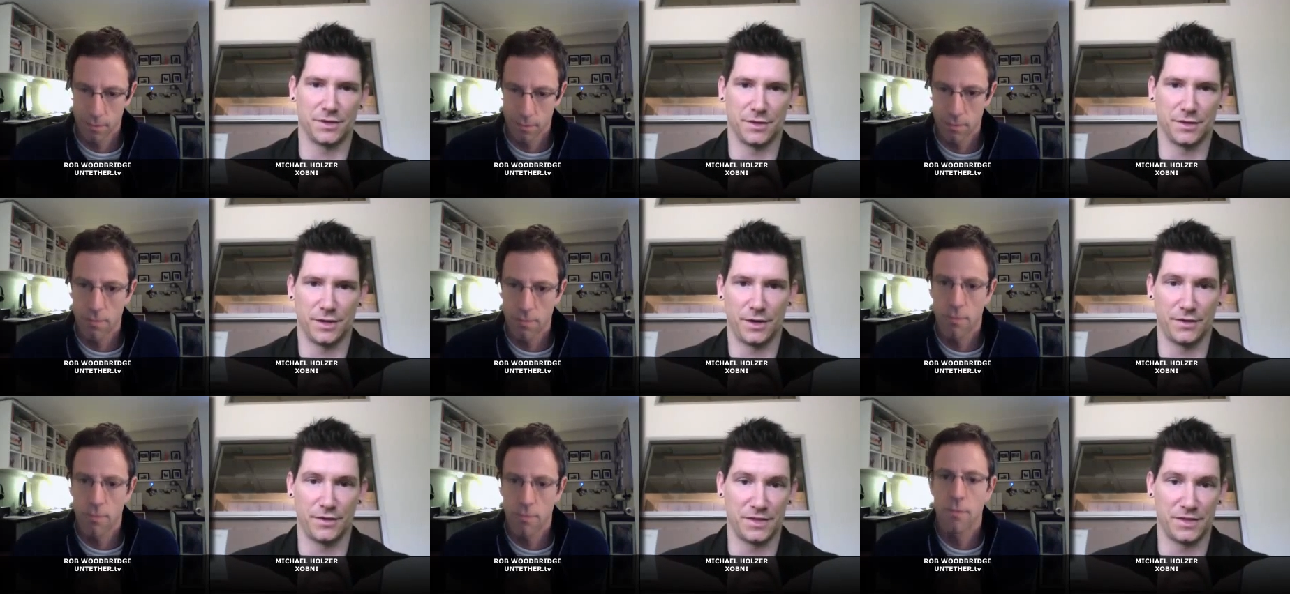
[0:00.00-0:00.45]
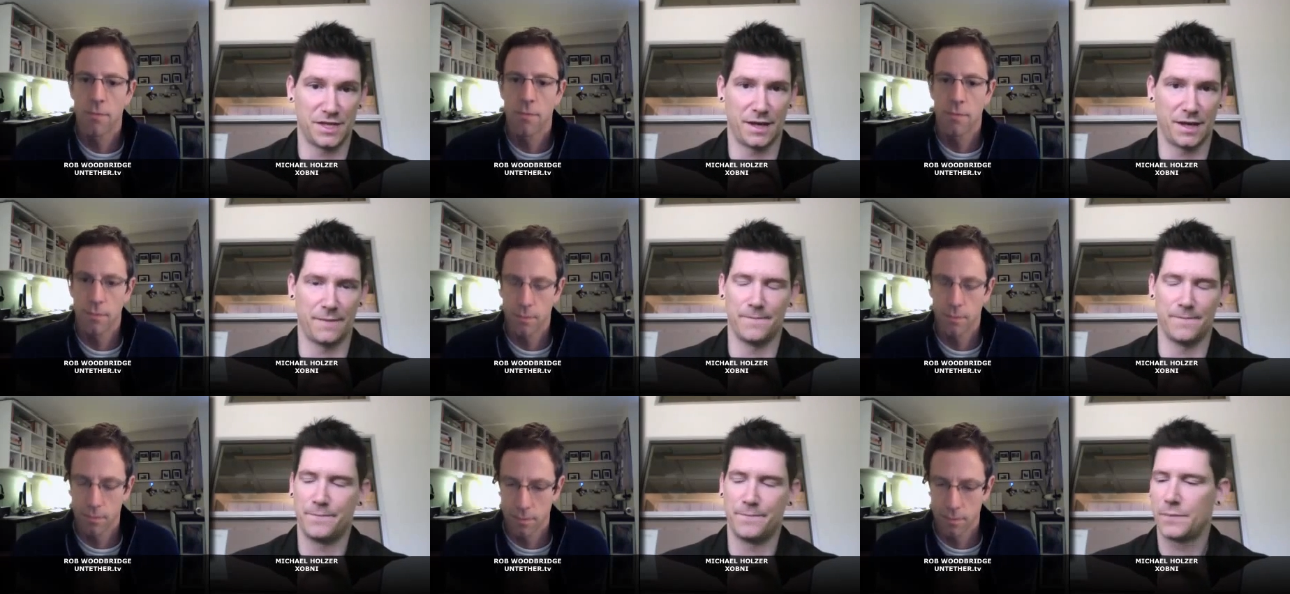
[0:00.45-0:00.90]
Speaker 1: are, are the
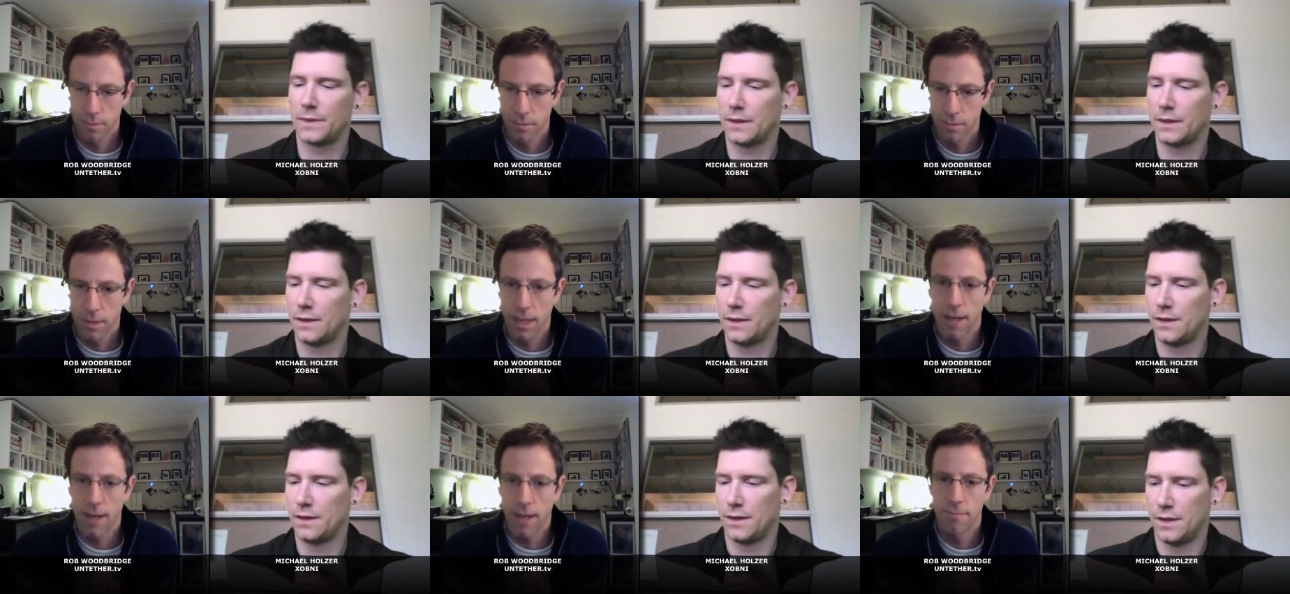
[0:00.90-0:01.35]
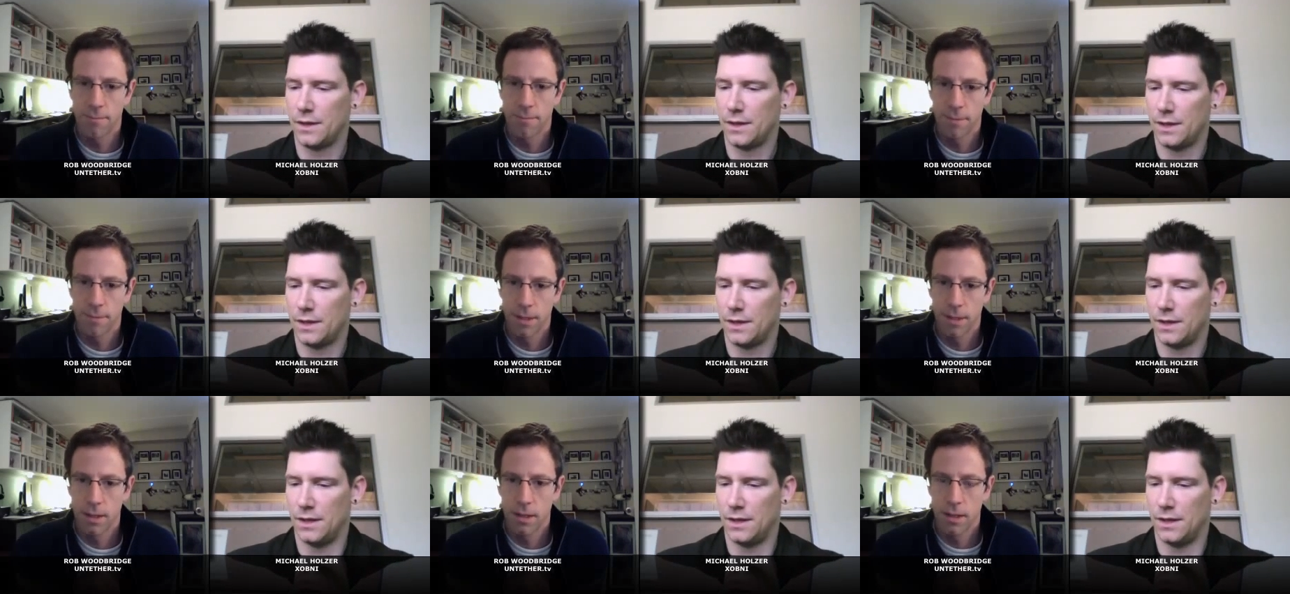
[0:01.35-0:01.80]
same.
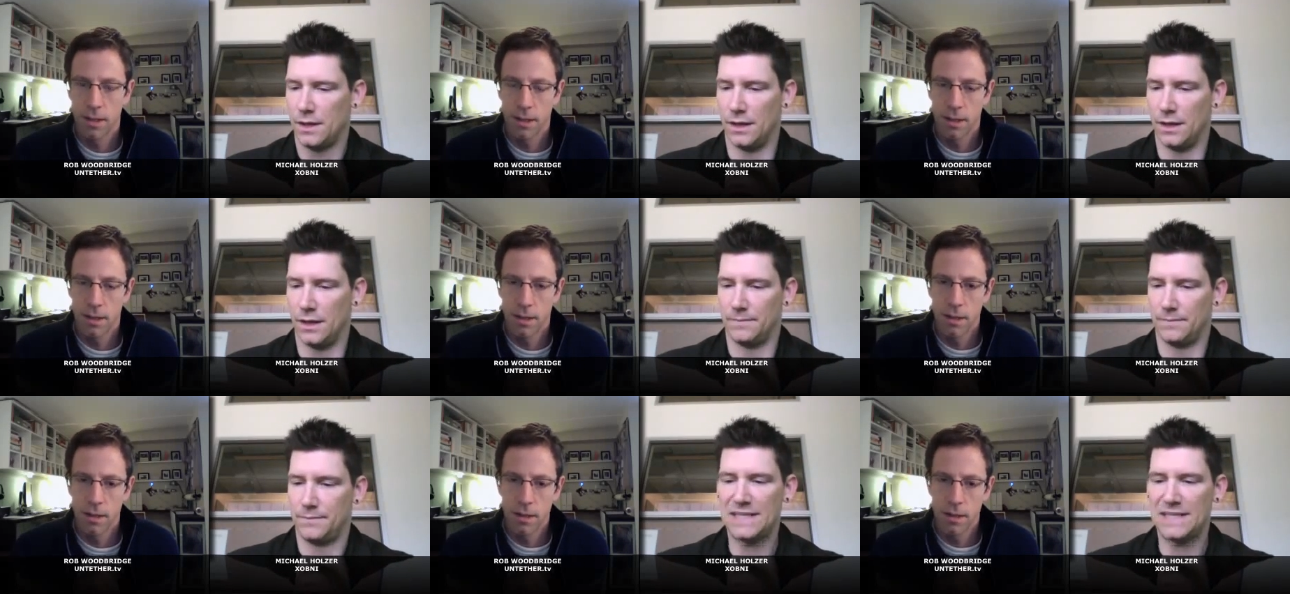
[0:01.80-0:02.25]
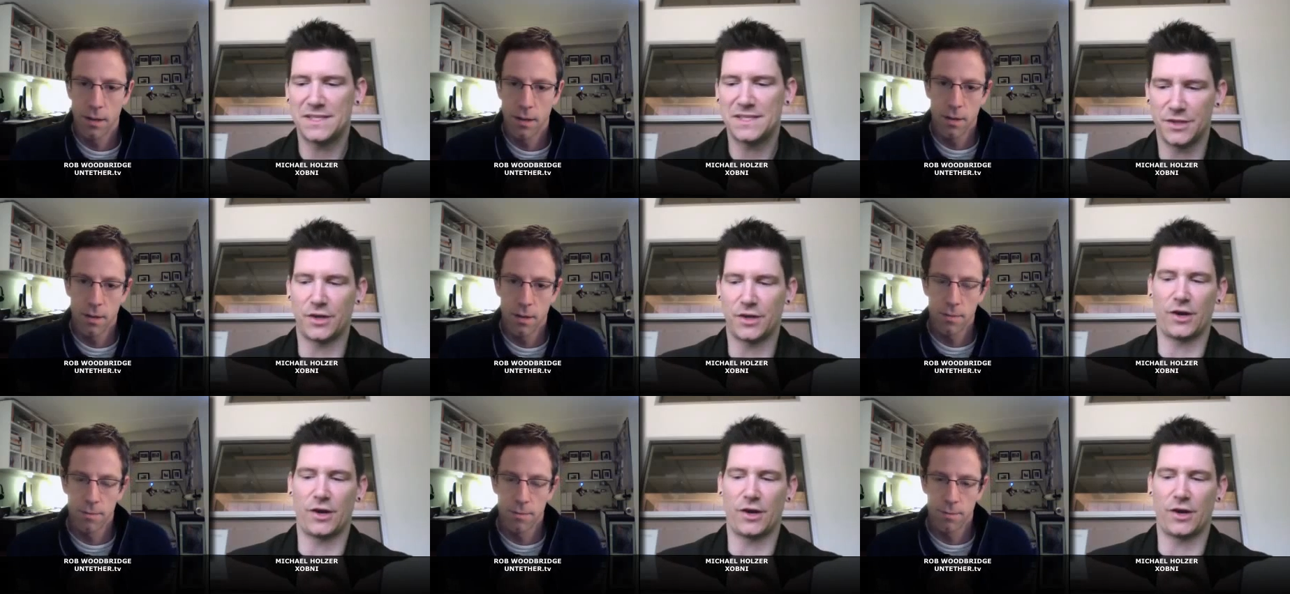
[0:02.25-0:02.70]
Um, that
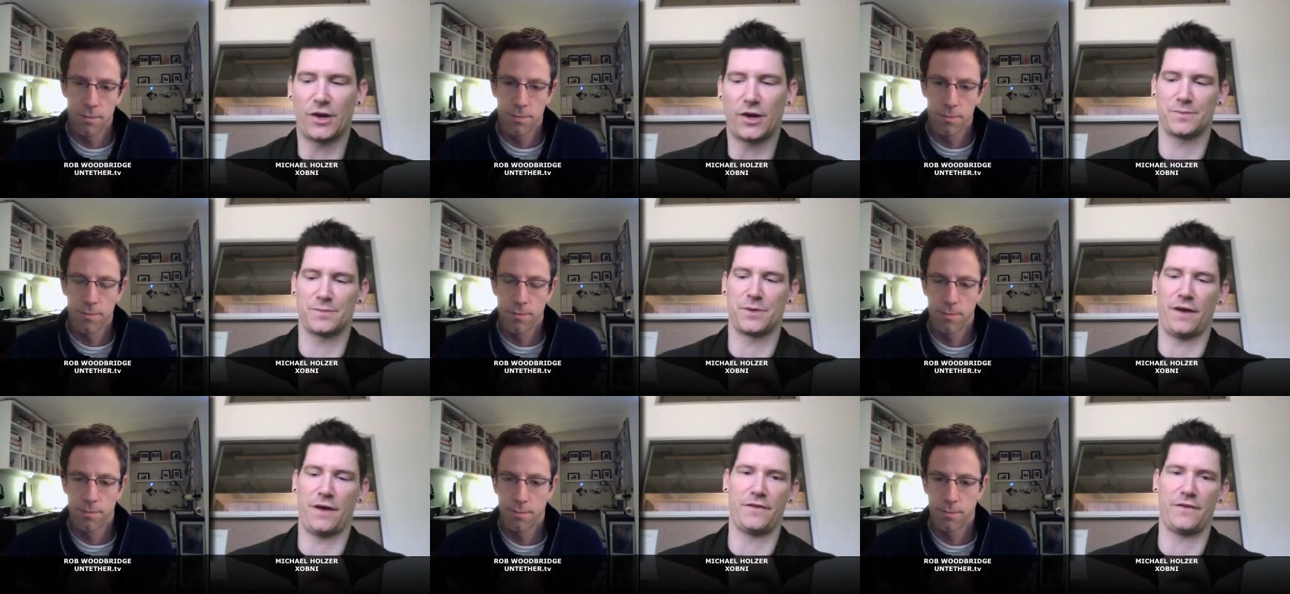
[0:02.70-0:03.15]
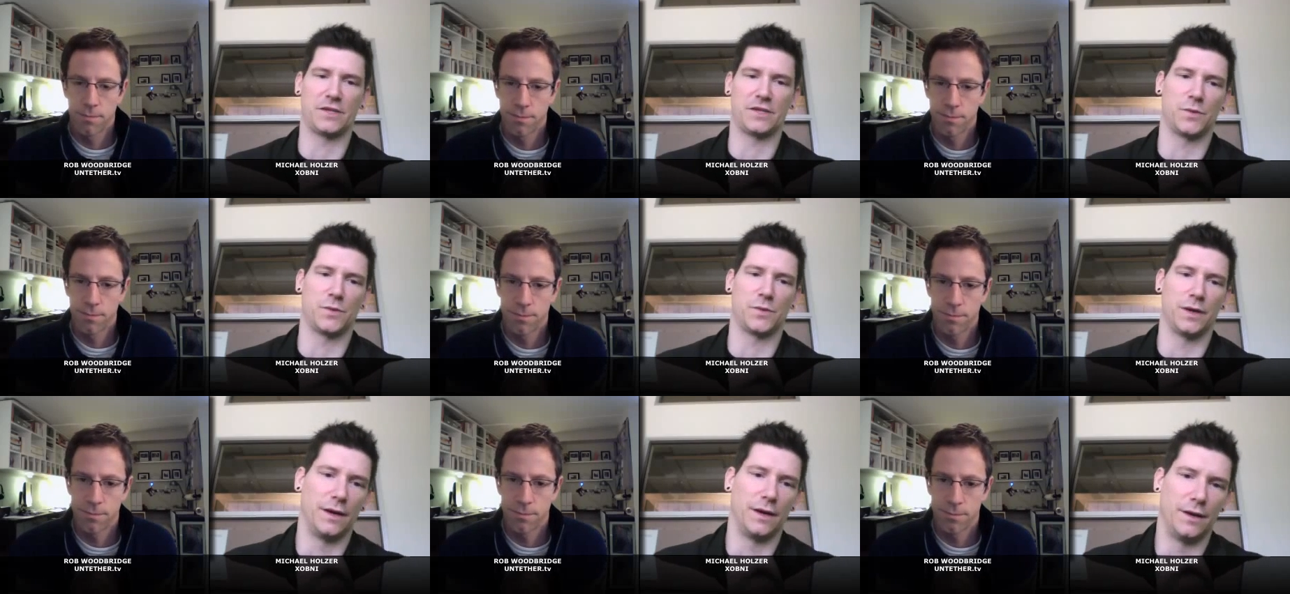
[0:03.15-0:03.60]
said, there are some
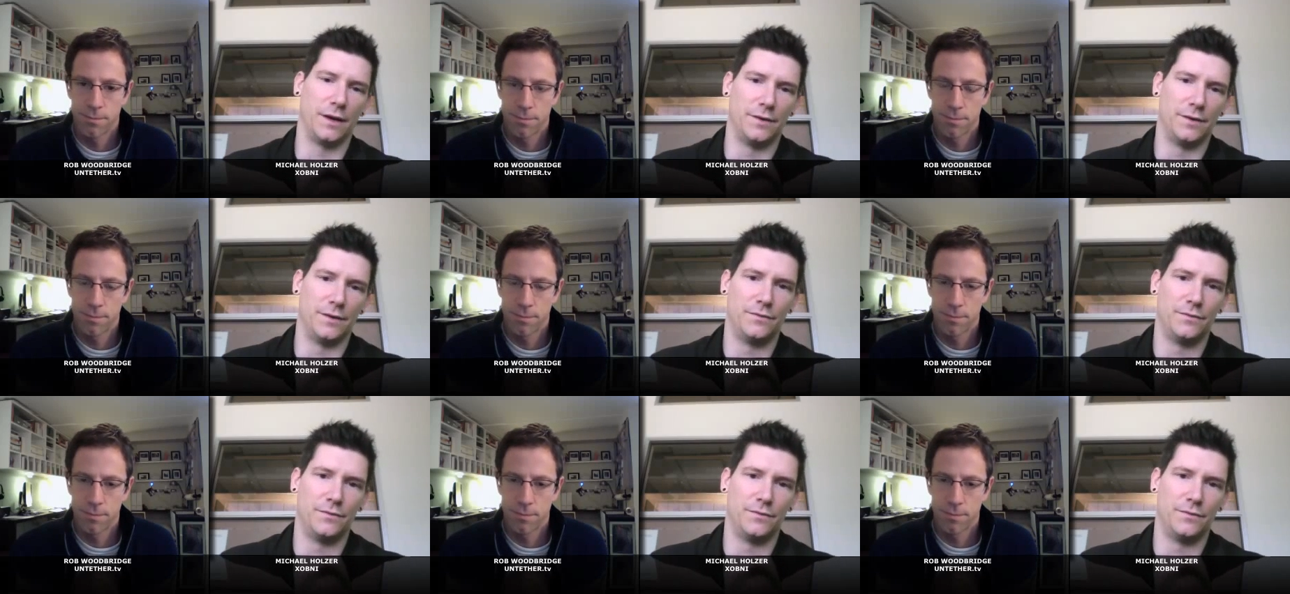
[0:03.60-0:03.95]
caveats where it